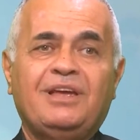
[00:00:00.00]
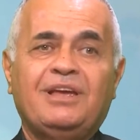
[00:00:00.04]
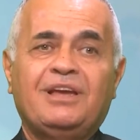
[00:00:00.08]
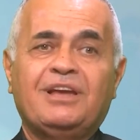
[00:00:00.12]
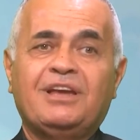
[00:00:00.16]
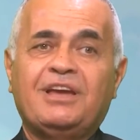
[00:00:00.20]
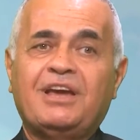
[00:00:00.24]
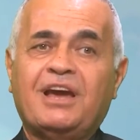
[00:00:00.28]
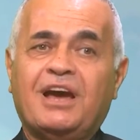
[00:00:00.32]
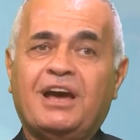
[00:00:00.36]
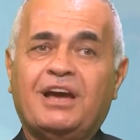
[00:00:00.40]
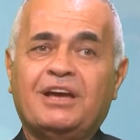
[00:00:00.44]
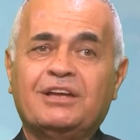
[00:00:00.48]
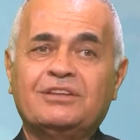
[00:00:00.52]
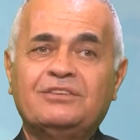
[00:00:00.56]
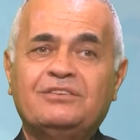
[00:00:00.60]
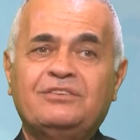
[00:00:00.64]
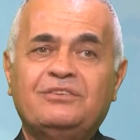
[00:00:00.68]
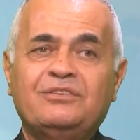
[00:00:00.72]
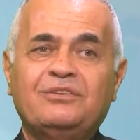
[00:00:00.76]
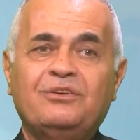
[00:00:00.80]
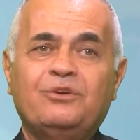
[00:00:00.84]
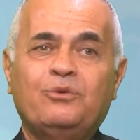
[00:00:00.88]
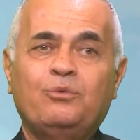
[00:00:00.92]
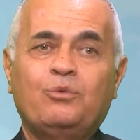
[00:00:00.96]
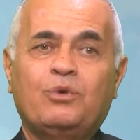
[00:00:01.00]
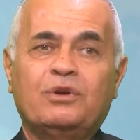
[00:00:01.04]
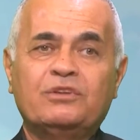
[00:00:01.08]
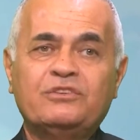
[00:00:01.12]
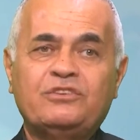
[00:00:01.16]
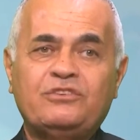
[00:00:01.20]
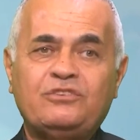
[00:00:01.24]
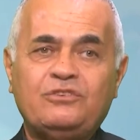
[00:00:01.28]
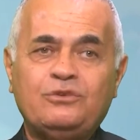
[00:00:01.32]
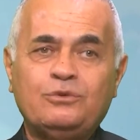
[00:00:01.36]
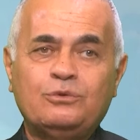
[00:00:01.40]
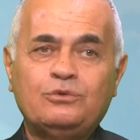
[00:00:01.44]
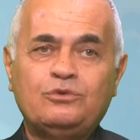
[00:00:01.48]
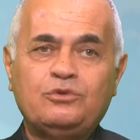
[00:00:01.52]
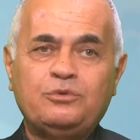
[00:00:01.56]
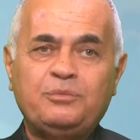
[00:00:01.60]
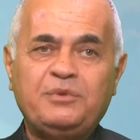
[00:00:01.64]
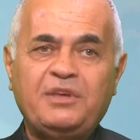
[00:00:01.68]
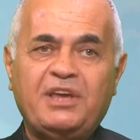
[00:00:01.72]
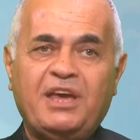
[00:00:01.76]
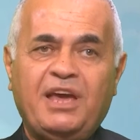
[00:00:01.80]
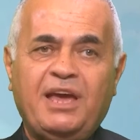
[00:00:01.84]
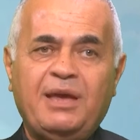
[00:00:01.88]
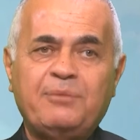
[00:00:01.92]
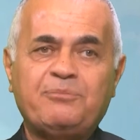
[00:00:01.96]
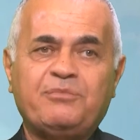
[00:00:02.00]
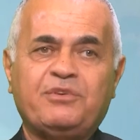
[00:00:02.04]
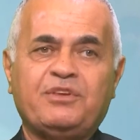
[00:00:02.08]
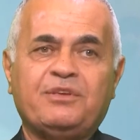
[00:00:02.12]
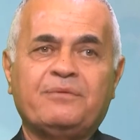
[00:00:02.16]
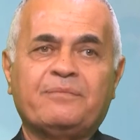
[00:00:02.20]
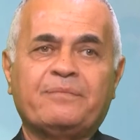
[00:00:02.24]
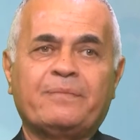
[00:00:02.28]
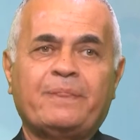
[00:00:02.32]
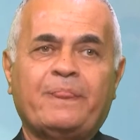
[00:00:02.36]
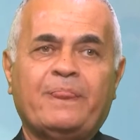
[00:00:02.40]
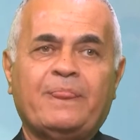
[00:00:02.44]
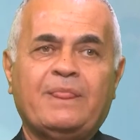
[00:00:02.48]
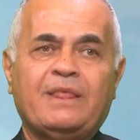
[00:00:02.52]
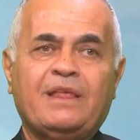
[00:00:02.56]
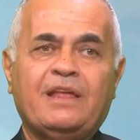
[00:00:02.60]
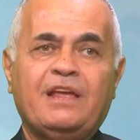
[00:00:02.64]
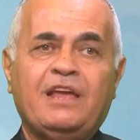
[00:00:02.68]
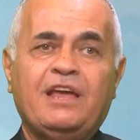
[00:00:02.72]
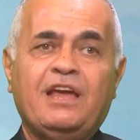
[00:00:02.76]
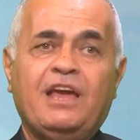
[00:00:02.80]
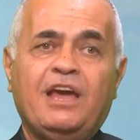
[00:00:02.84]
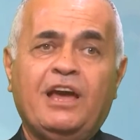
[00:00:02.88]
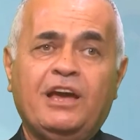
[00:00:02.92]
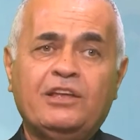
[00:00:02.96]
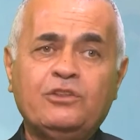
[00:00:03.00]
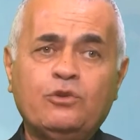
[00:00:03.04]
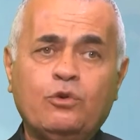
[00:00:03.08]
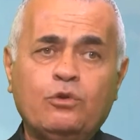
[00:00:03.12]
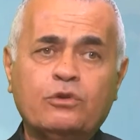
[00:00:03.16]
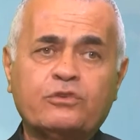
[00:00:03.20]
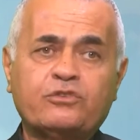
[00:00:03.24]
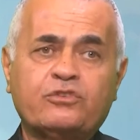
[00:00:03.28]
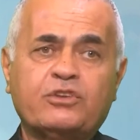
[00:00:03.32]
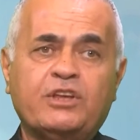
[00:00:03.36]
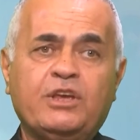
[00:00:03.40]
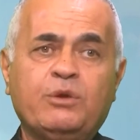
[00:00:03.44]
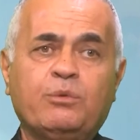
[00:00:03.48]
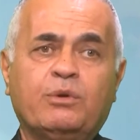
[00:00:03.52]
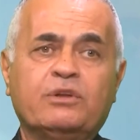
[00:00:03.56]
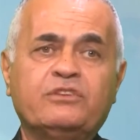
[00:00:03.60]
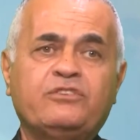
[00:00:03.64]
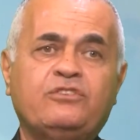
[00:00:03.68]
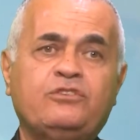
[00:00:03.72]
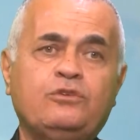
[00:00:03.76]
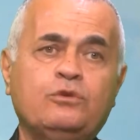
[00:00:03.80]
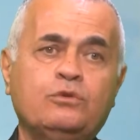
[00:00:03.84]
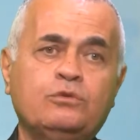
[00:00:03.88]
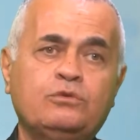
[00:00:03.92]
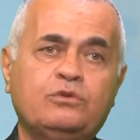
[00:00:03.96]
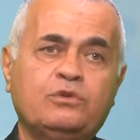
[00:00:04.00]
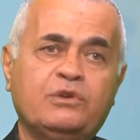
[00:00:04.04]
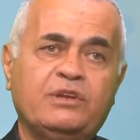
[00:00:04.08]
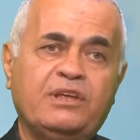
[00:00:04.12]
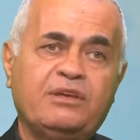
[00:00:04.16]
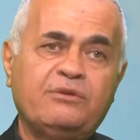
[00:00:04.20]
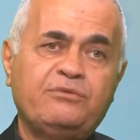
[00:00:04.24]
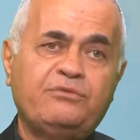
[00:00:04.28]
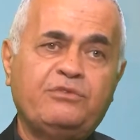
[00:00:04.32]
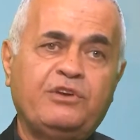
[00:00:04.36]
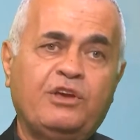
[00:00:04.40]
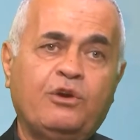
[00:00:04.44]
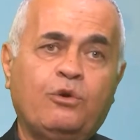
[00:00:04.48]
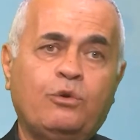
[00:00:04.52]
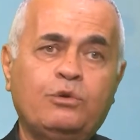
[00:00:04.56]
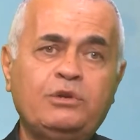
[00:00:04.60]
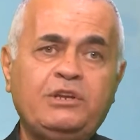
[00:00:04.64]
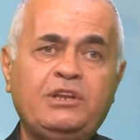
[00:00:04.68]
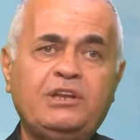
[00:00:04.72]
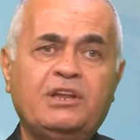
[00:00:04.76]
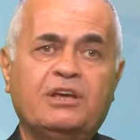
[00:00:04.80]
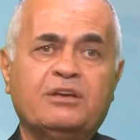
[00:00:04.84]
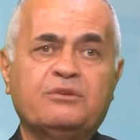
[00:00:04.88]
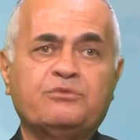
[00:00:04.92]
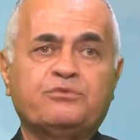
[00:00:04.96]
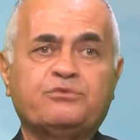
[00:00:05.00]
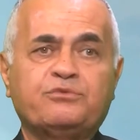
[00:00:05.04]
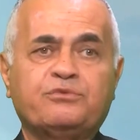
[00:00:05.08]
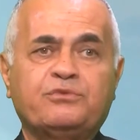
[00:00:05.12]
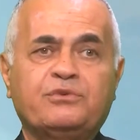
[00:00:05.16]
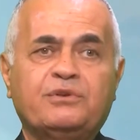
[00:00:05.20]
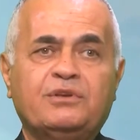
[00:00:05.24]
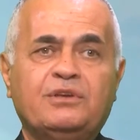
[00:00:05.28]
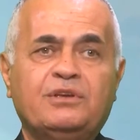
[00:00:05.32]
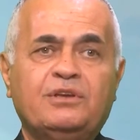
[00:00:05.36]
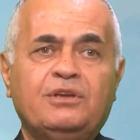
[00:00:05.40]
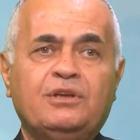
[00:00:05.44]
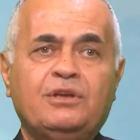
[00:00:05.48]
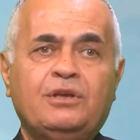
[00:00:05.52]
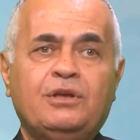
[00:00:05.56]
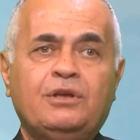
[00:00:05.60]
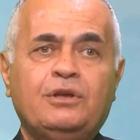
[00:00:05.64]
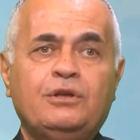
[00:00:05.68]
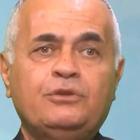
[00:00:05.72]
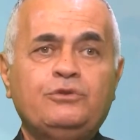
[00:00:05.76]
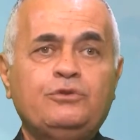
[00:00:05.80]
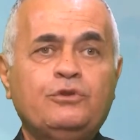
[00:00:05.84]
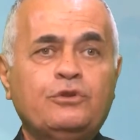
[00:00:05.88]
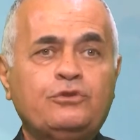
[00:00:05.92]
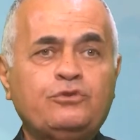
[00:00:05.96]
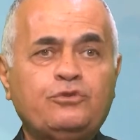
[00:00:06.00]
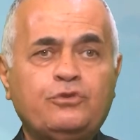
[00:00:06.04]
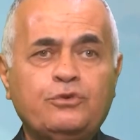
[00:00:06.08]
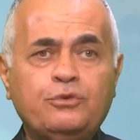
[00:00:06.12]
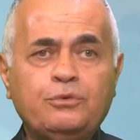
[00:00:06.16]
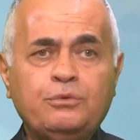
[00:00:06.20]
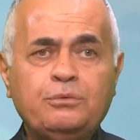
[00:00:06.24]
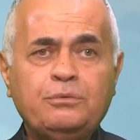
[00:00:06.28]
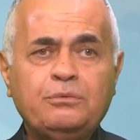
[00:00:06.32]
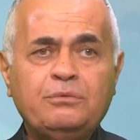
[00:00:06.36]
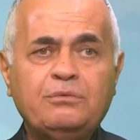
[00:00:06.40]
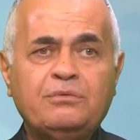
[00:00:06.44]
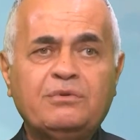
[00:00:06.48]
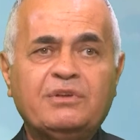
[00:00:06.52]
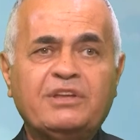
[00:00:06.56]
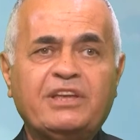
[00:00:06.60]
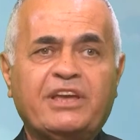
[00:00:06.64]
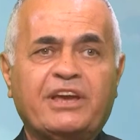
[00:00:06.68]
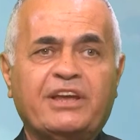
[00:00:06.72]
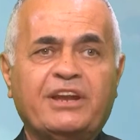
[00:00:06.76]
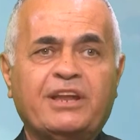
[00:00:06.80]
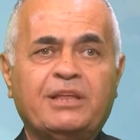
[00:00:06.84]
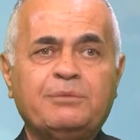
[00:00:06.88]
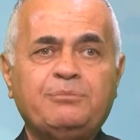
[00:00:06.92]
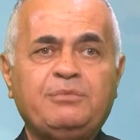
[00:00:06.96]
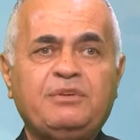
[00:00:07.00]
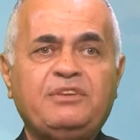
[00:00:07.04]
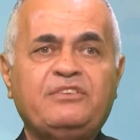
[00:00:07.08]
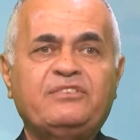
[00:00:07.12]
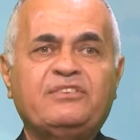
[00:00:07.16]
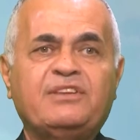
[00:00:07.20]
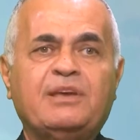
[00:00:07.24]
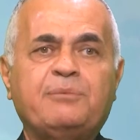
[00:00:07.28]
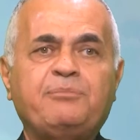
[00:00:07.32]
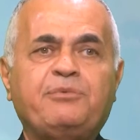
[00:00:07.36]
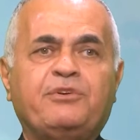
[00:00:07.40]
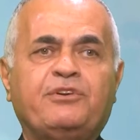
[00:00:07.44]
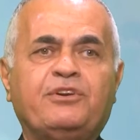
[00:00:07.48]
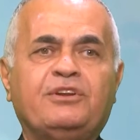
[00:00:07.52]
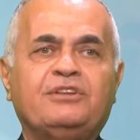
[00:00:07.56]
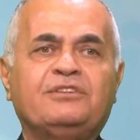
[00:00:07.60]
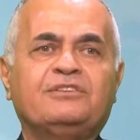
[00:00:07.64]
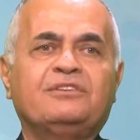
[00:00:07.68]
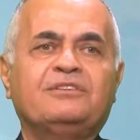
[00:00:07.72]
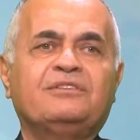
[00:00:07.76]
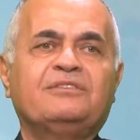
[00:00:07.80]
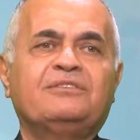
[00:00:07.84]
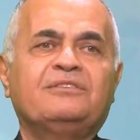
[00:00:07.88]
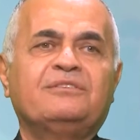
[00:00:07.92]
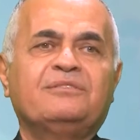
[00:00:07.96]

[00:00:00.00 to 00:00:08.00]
God wants you to be happy, and also he wants you to live a holy life. The two cannot be separated.